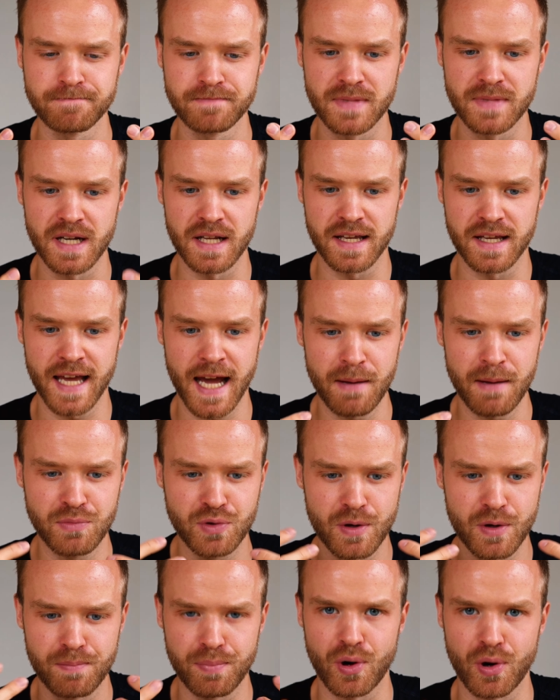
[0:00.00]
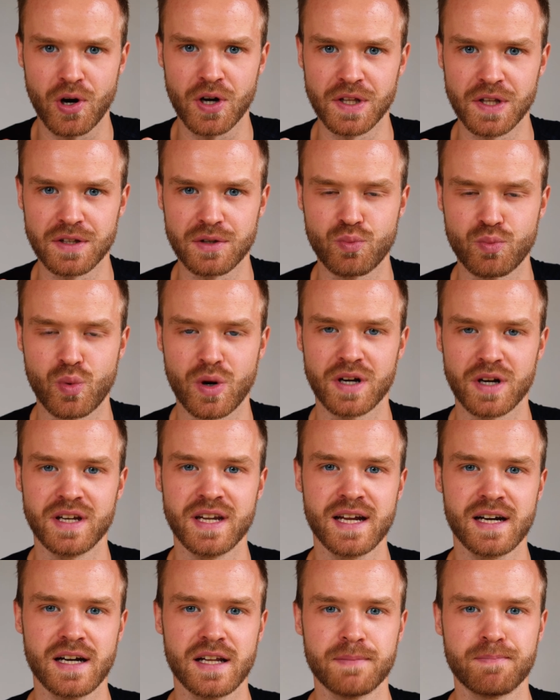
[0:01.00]
that it came to a point where it
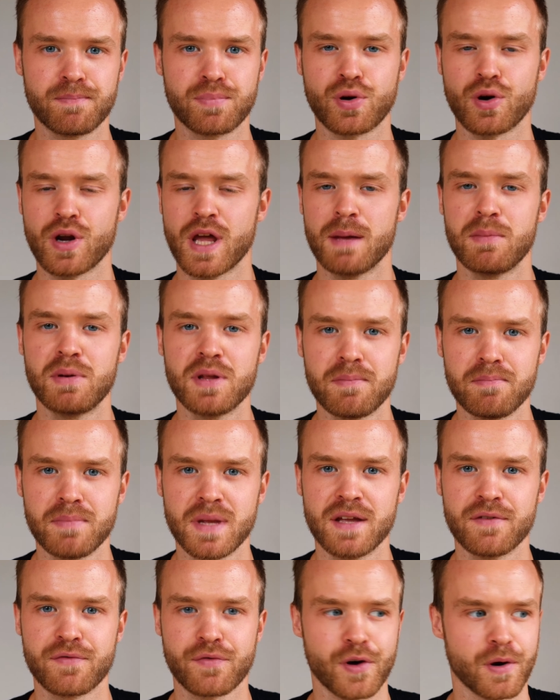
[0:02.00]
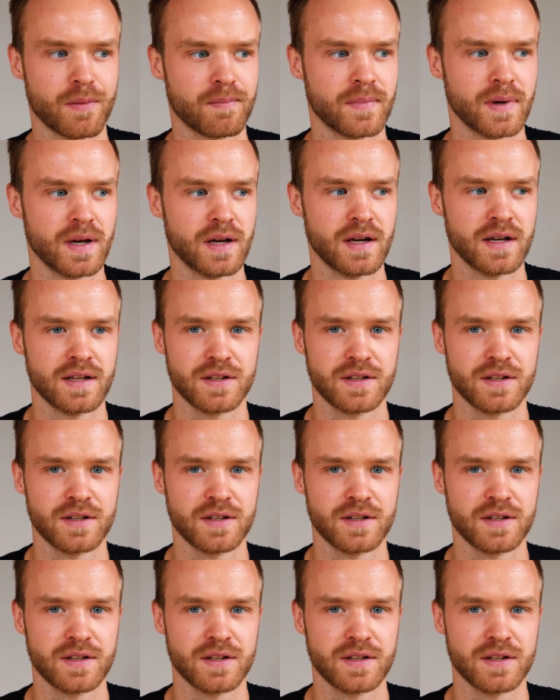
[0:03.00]
nearly prohibited me from